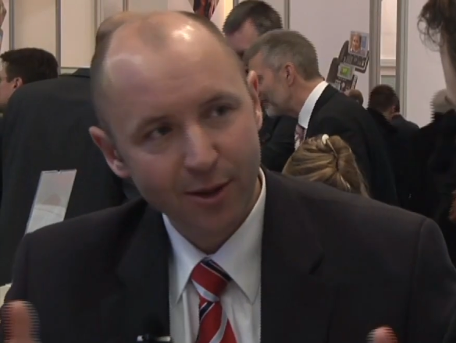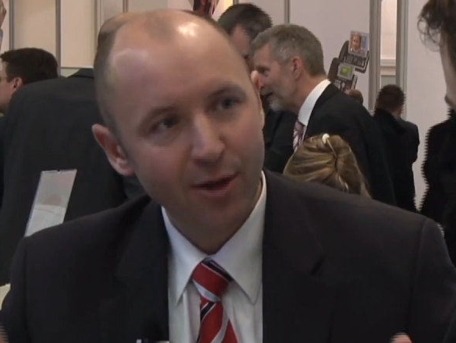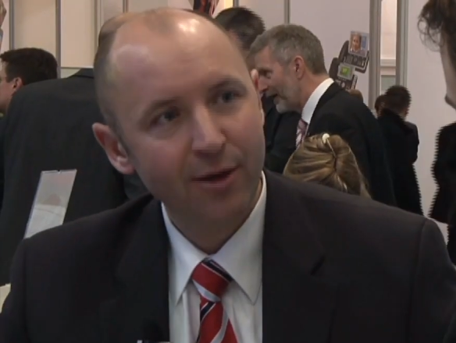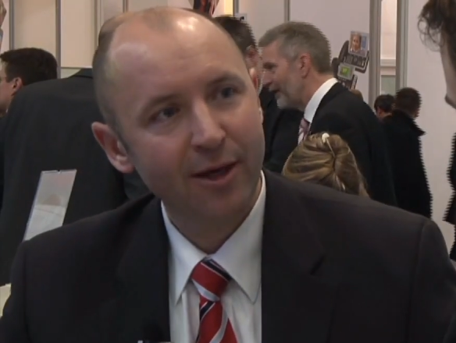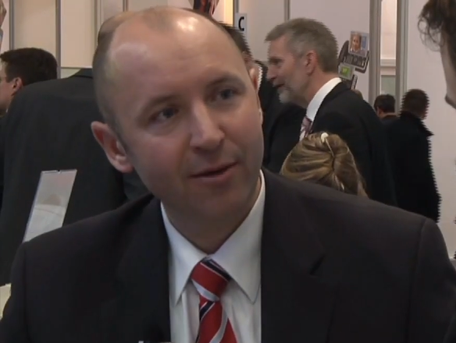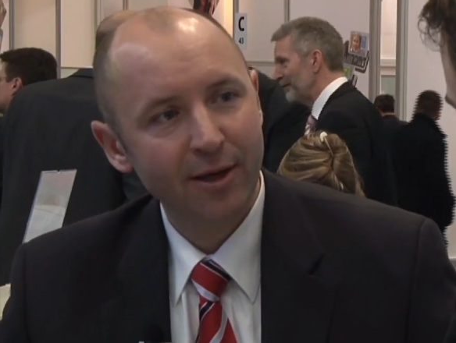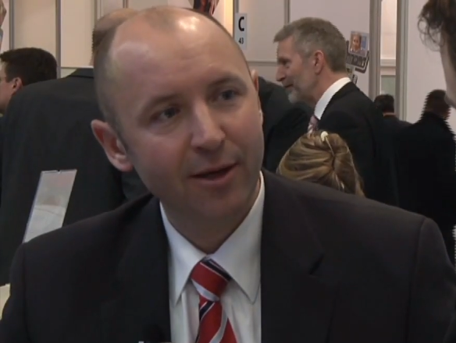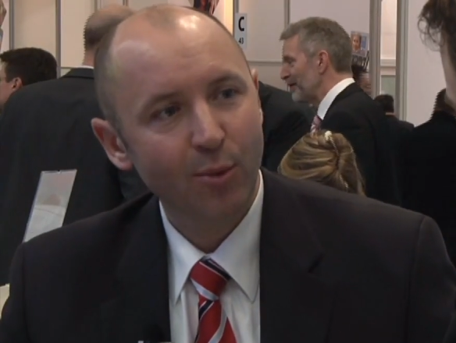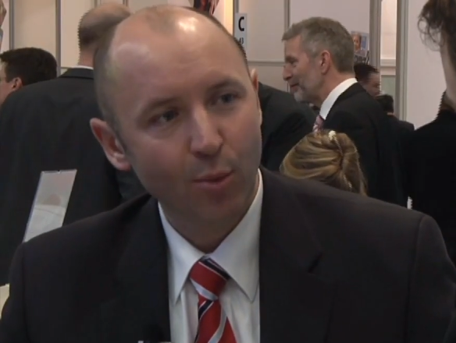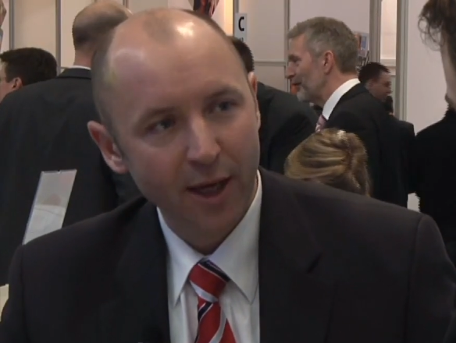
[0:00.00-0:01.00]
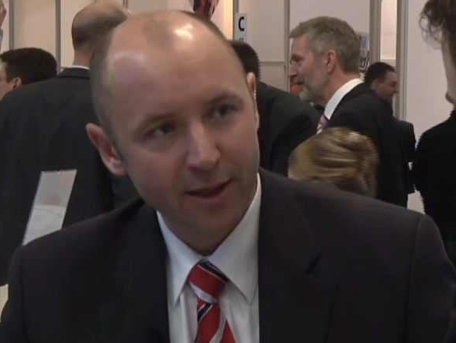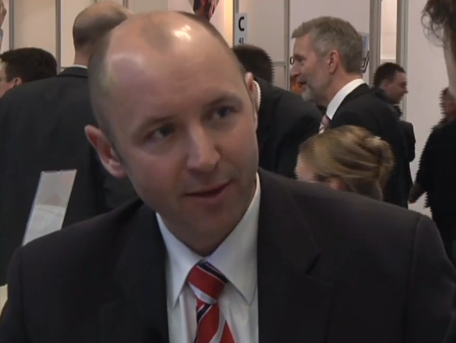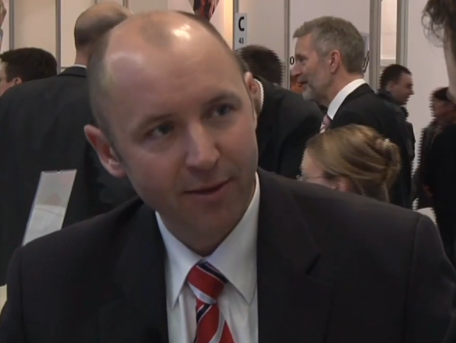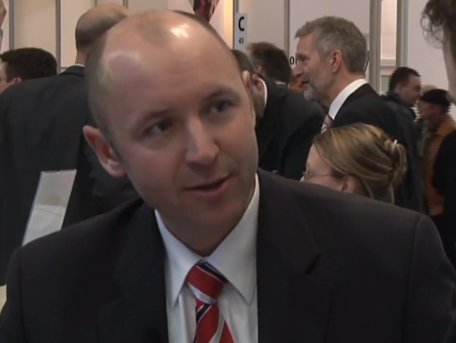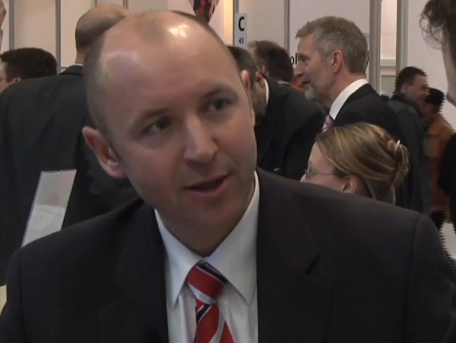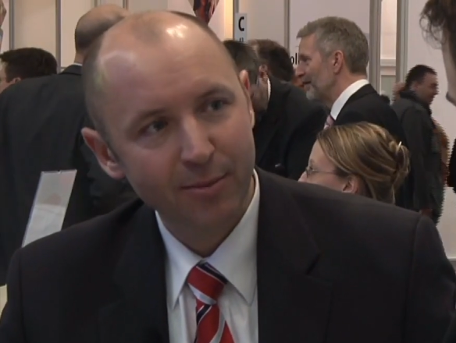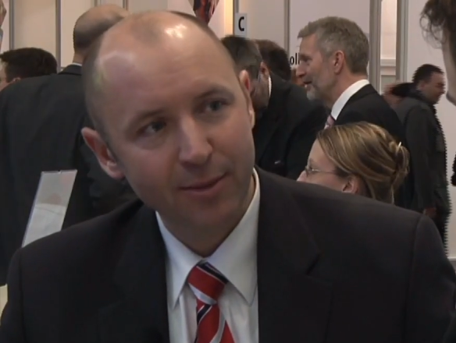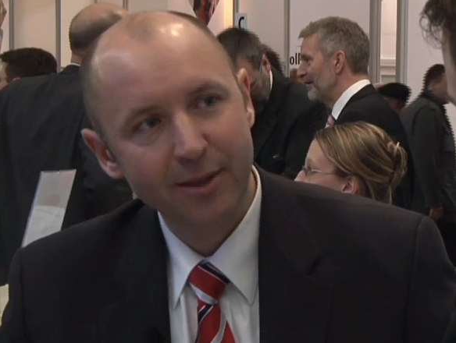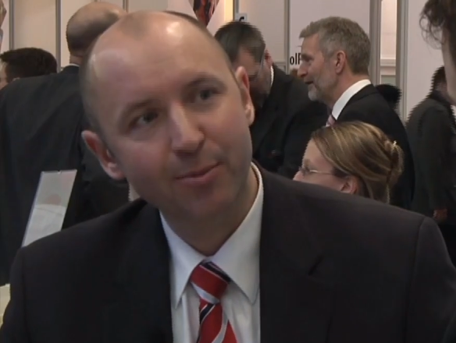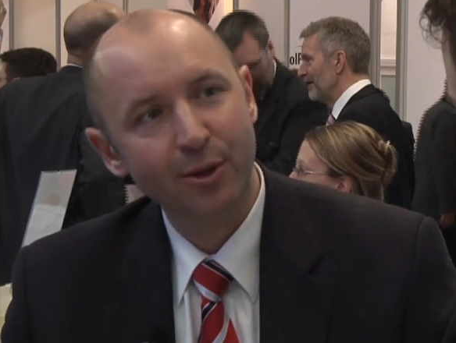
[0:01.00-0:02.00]
Speaker 1: a long area, wide area
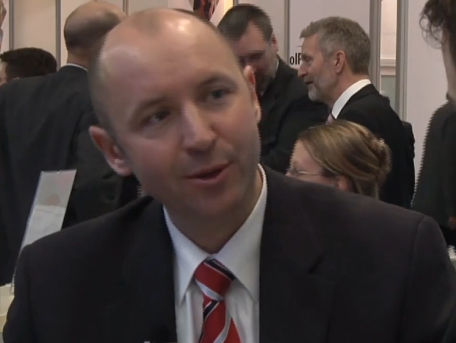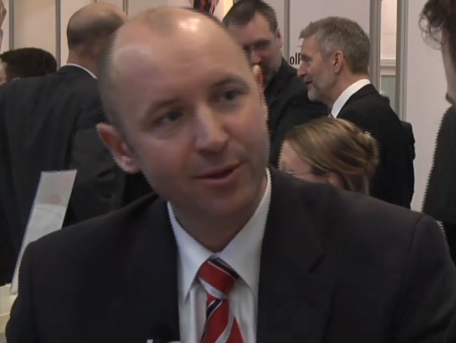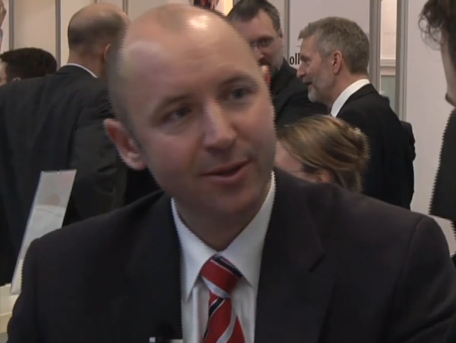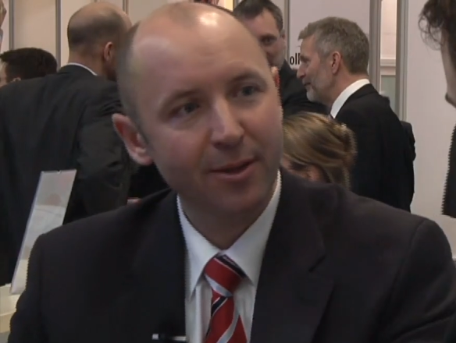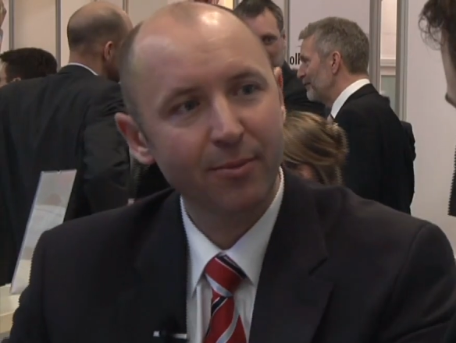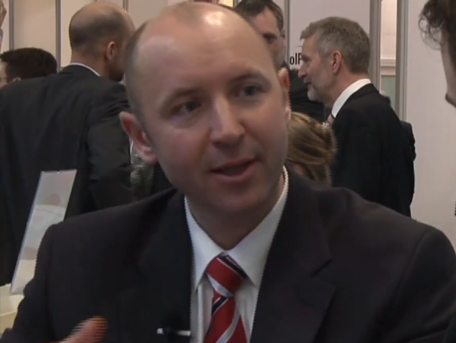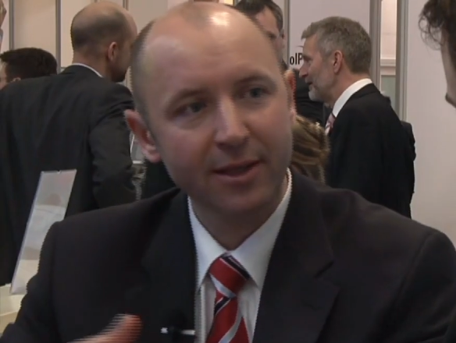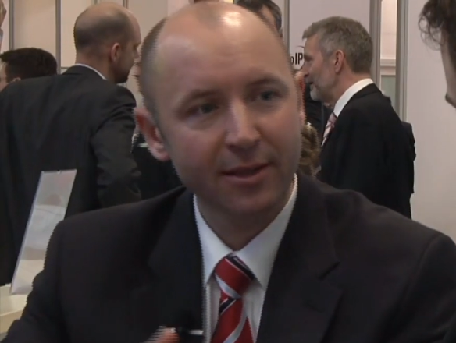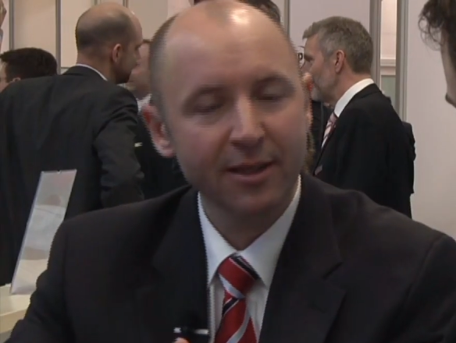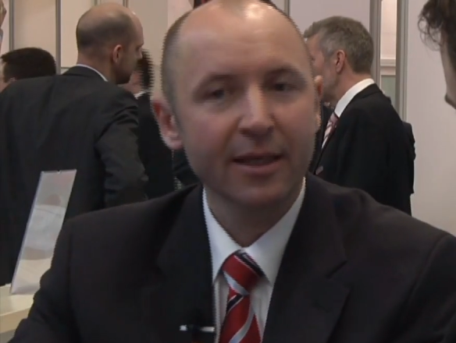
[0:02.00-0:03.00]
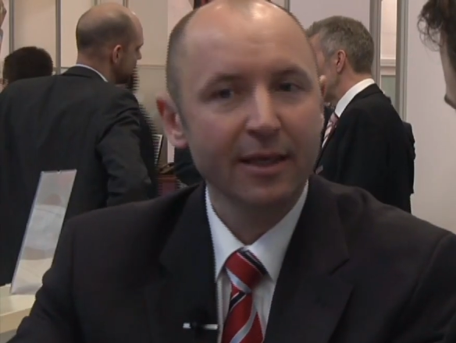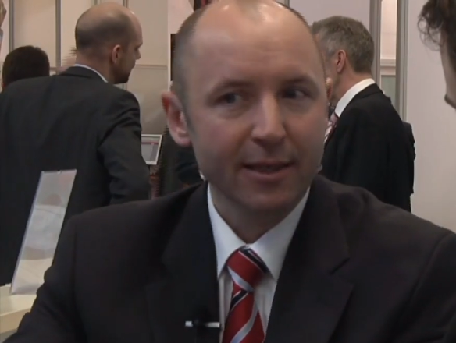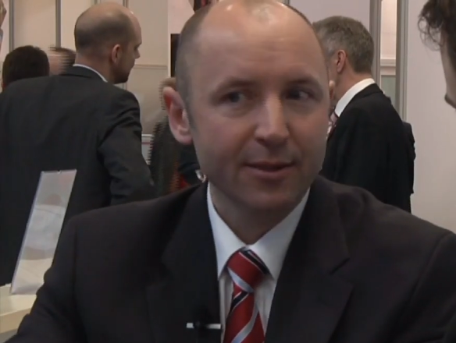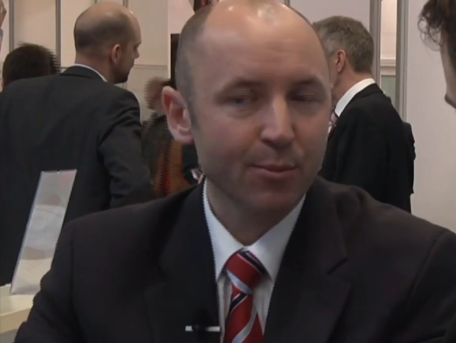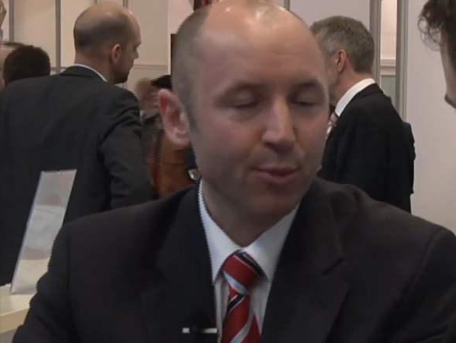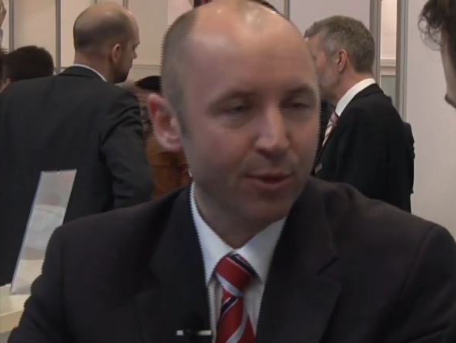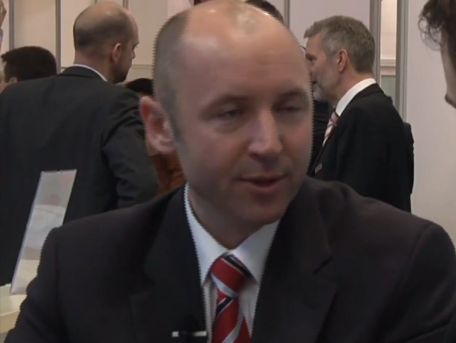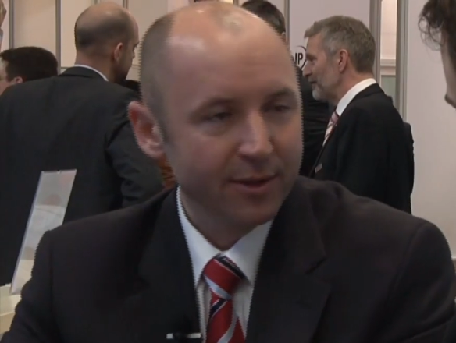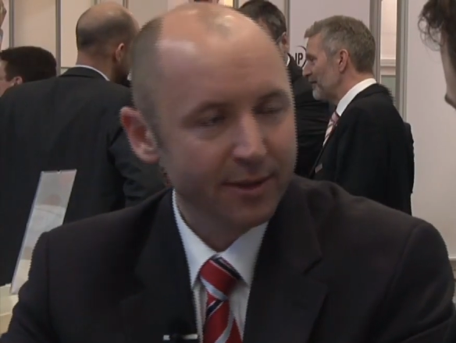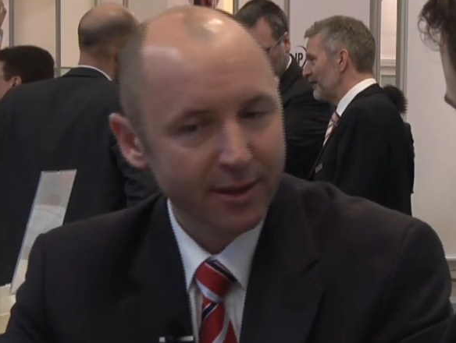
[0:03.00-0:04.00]
topic, but also something that is
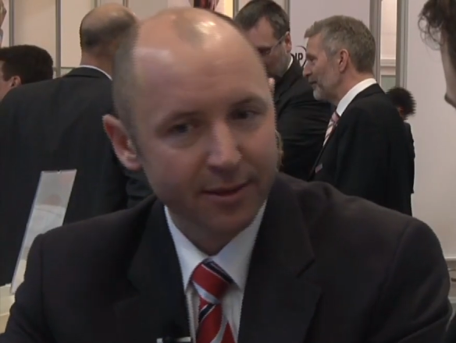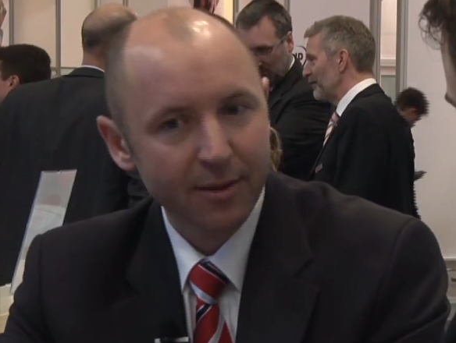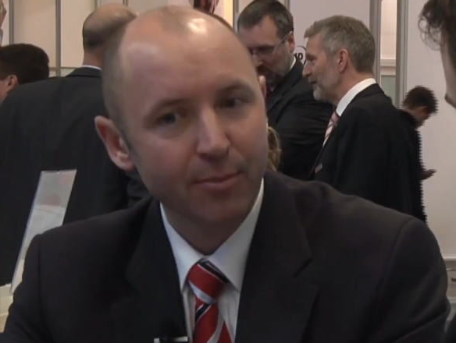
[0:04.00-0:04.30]
important in